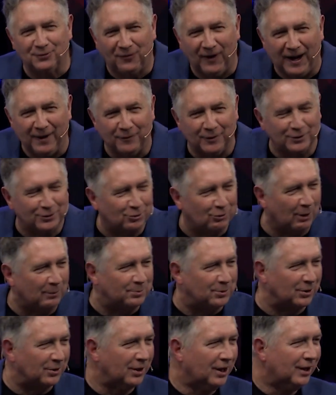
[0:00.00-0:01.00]
favorite
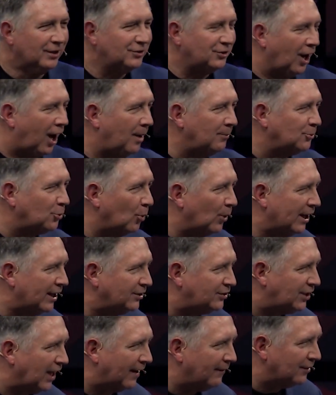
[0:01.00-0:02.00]
scripture, Psalm
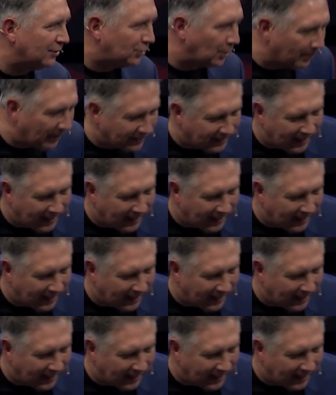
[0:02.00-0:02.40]
27. So my